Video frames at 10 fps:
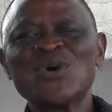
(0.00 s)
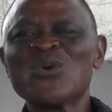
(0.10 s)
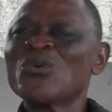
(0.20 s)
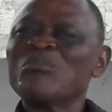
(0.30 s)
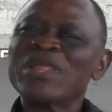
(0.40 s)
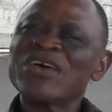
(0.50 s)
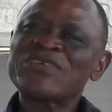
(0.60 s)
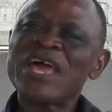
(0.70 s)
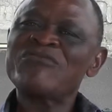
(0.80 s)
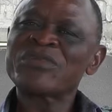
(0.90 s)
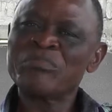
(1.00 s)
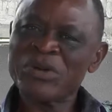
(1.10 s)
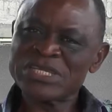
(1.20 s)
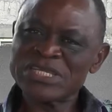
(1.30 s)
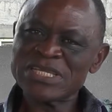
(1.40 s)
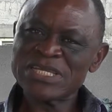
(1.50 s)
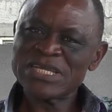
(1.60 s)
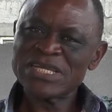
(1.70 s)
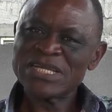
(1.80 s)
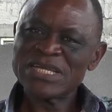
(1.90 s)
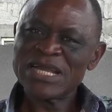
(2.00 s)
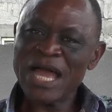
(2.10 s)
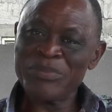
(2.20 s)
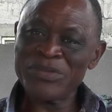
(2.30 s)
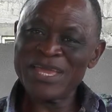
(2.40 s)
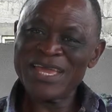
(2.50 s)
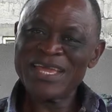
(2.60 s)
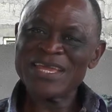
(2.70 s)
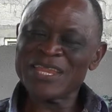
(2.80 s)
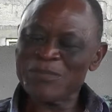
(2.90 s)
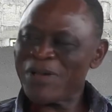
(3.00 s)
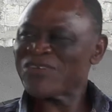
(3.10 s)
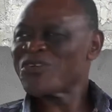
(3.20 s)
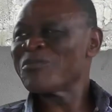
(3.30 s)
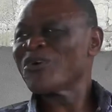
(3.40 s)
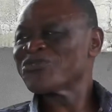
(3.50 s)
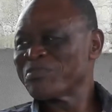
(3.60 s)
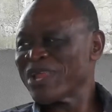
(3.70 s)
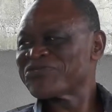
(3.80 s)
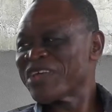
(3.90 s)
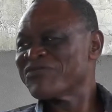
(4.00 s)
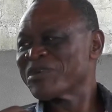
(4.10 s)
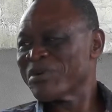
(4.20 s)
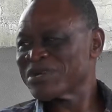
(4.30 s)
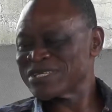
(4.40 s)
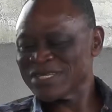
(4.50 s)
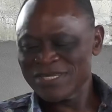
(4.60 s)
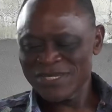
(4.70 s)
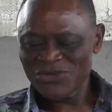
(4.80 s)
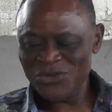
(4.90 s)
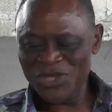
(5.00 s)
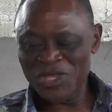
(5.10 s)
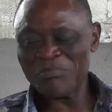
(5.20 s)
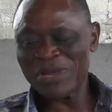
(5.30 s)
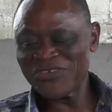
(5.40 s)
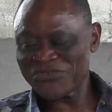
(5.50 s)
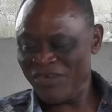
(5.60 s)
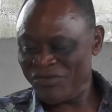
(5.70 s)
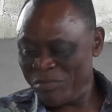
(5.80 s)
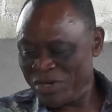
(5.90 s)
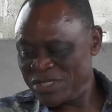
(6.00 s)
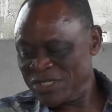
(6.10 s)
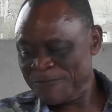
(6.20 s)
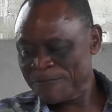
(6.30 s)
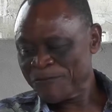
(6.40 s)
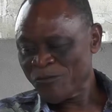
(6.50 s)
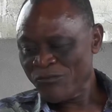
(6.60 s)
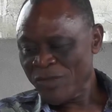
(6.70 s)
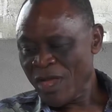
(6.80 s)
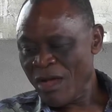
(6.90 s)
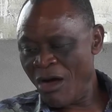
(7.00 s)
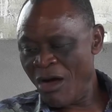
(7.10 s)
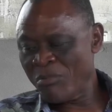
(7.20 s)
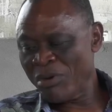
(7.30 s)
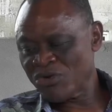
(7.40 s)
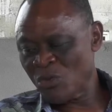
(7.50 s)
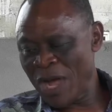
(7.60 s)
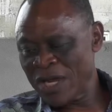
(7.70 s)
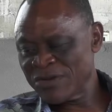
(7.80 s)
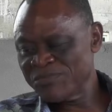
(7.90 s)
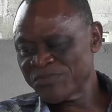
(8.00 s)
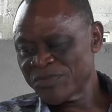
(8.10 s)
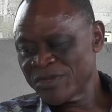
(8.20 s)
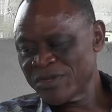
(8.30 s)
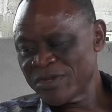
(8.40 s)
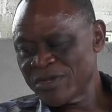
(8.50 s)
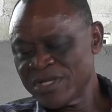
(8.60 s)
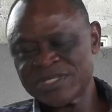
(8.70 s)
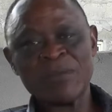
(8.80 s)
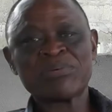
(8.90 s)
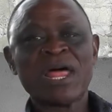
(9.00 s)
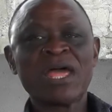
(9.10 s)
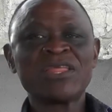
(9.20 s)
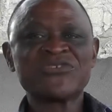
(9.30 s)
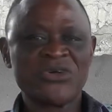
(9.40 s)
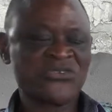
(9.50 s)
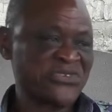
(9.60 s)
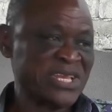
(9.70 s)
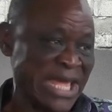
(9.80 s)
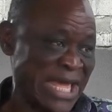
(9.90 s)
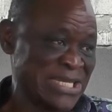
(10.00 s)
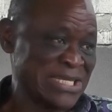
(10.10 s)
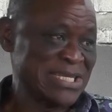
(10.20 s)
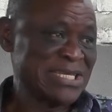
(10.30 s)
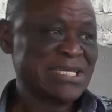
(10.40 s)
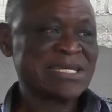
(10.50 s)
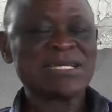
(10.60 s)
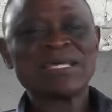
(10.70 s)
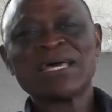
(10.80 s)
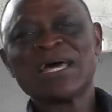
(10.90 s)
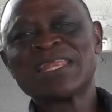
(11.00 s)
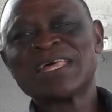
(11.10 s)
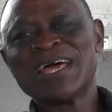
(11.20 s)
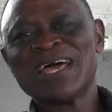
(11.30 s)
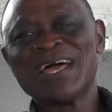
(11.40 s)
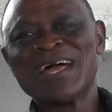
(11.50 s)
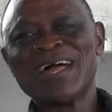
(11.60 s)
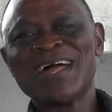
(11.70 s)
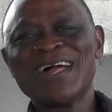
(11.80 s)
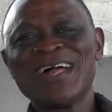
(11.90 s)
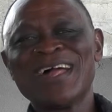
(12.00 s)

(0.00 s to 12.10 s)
who will bless everybody. Abi, the pastor must bless everybody. So he blessed everybody. All but one temporarily succeeded, and the